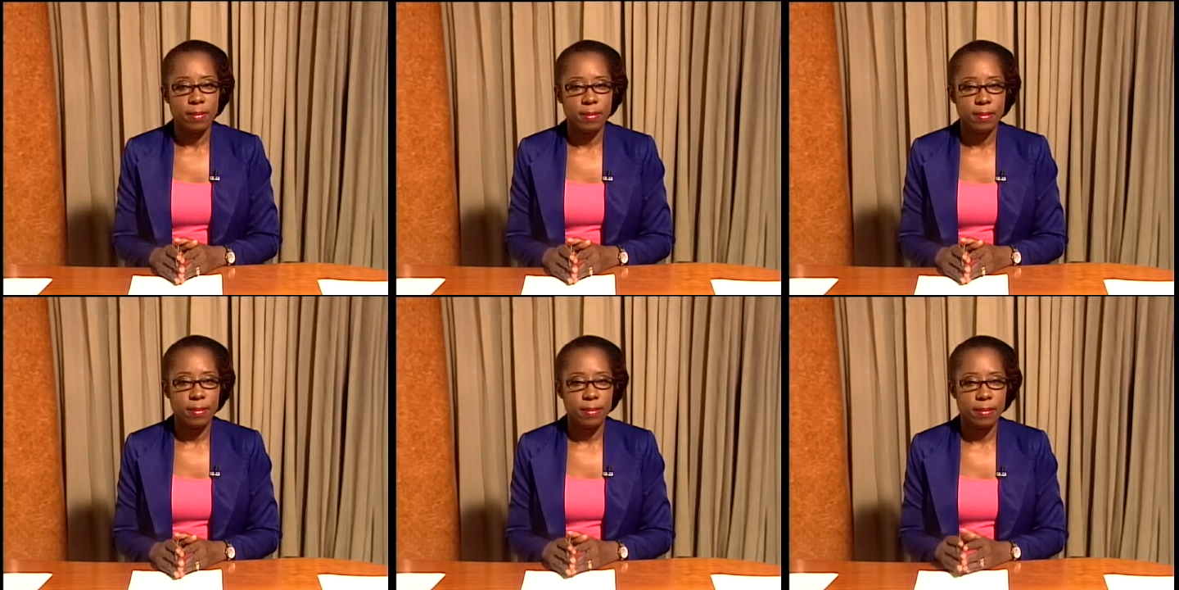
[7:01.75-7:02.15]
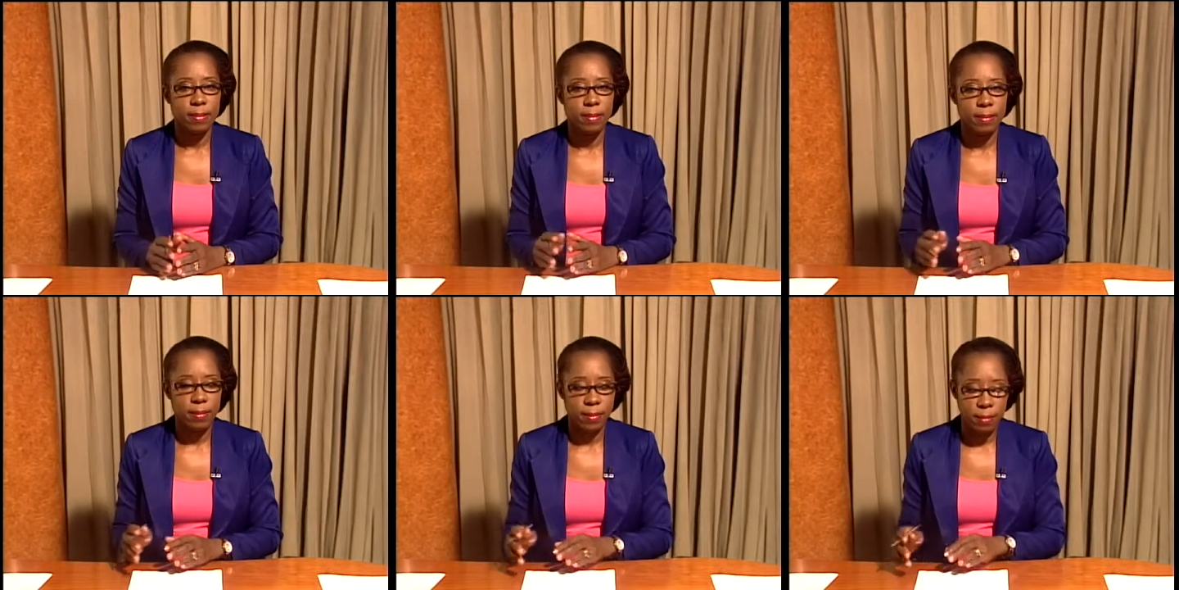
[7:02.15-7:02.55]

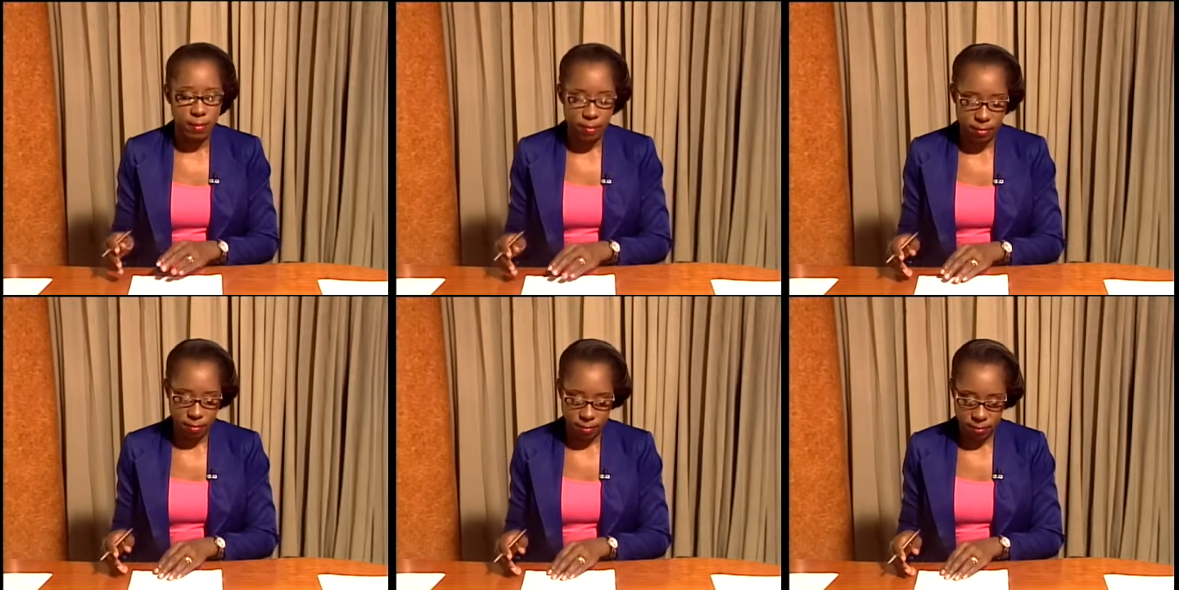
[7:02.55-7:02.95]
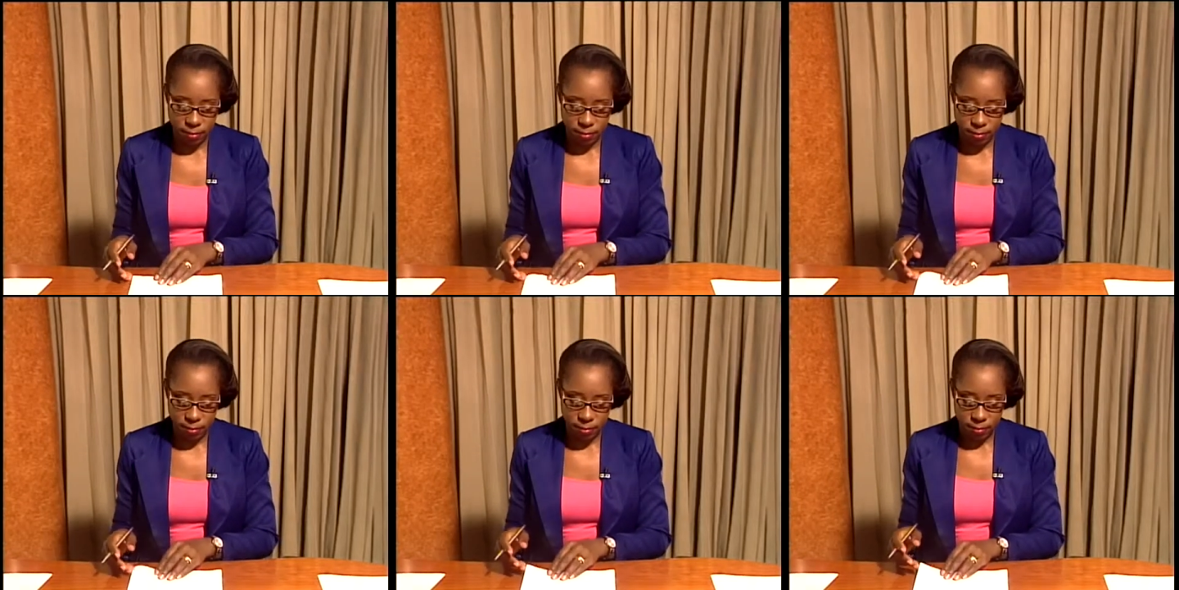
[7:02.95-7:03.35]

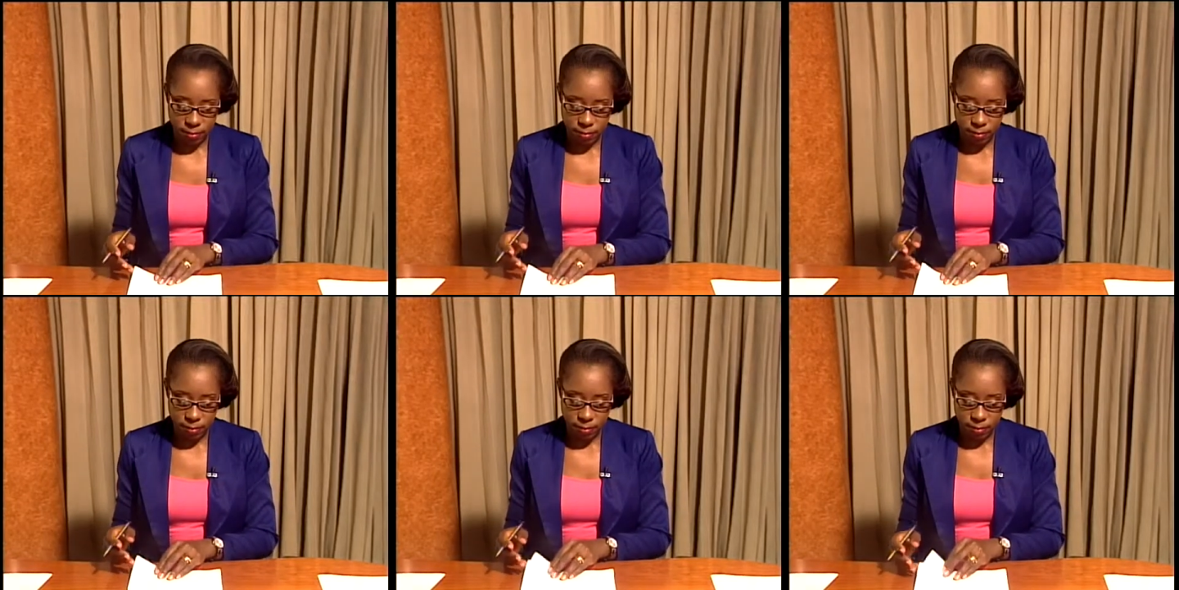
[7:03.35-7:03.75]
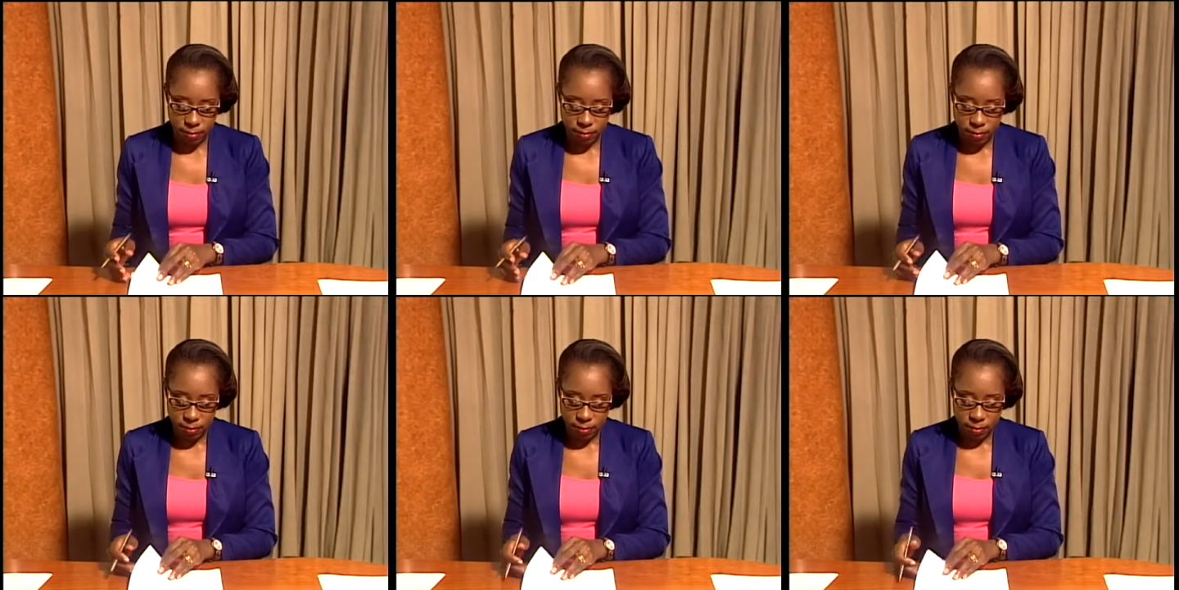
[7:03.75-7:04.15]

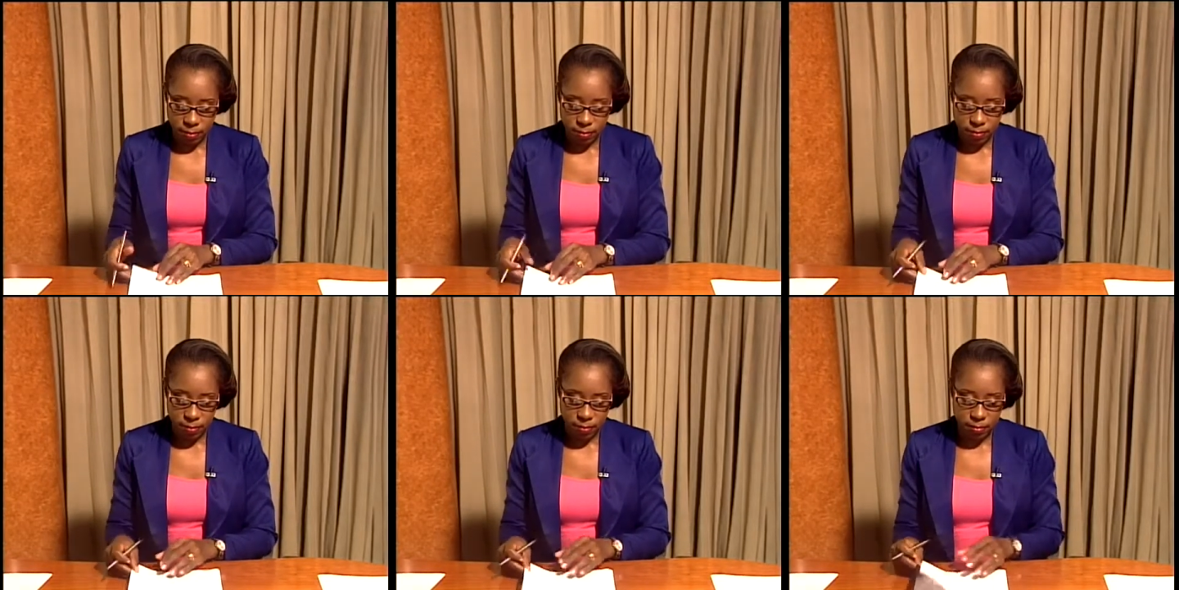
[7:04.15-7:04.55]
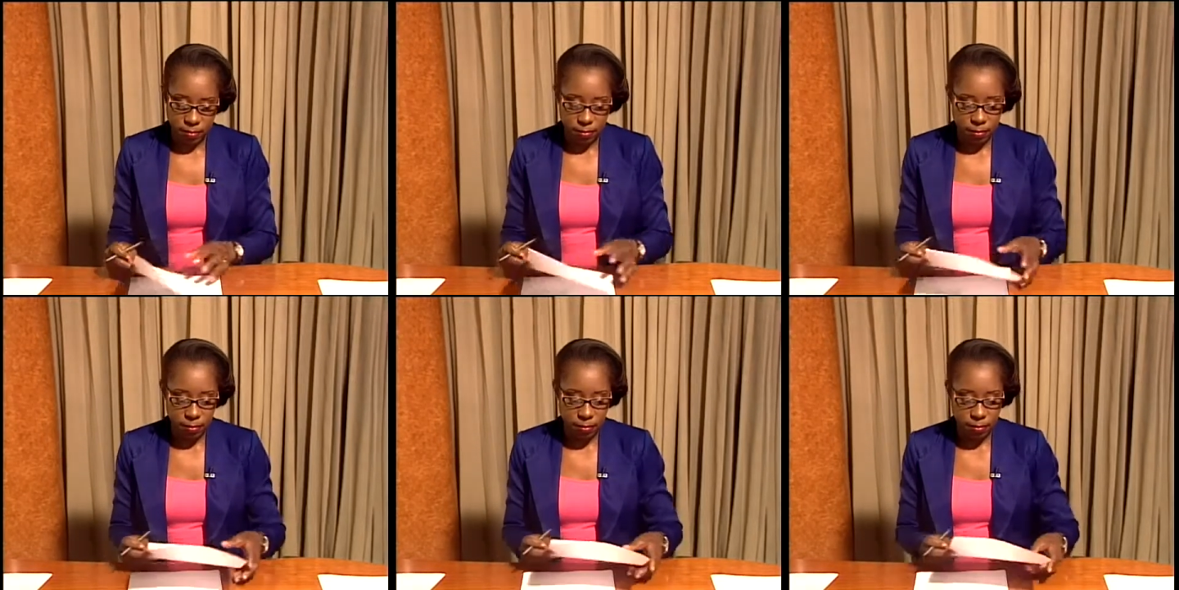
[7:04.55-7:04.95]

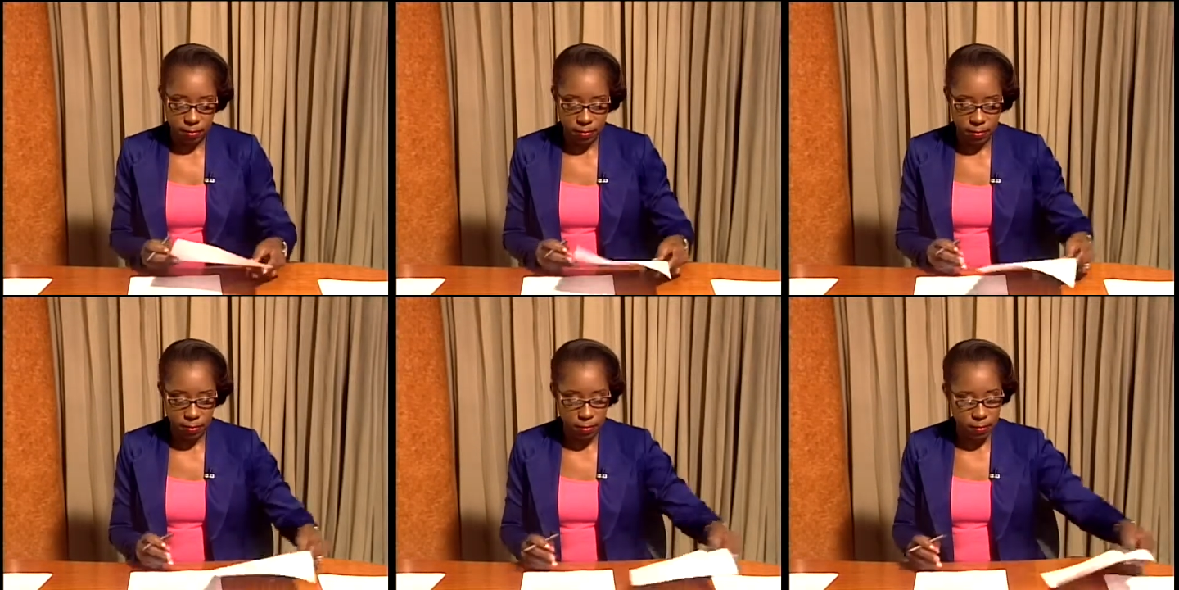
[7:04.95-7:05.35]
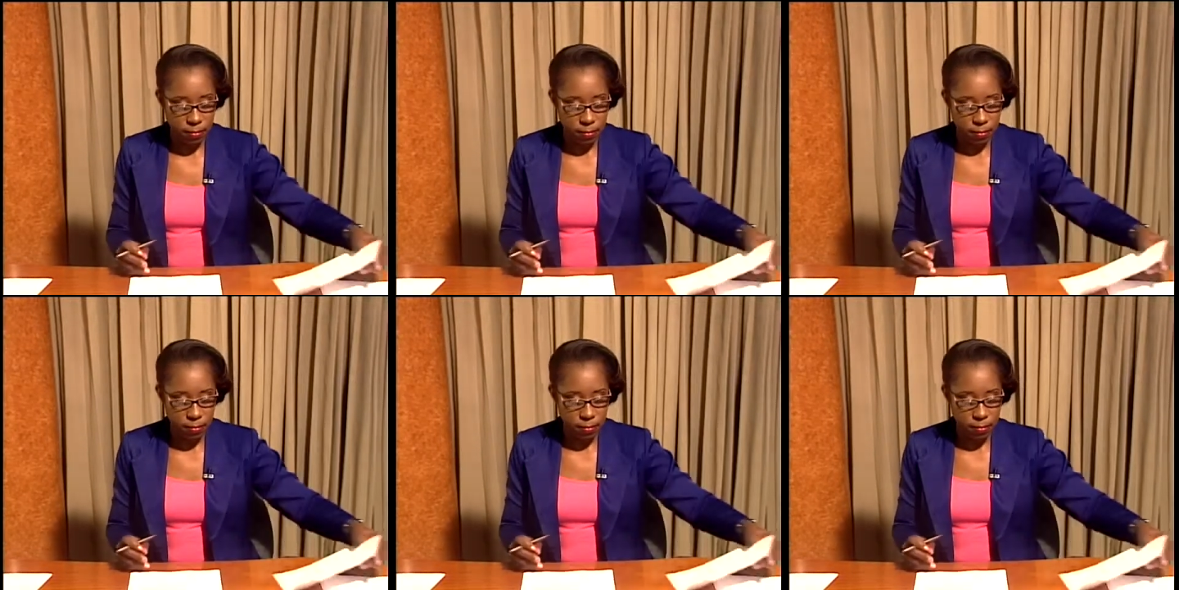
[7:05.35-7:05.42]
Nobody speaks.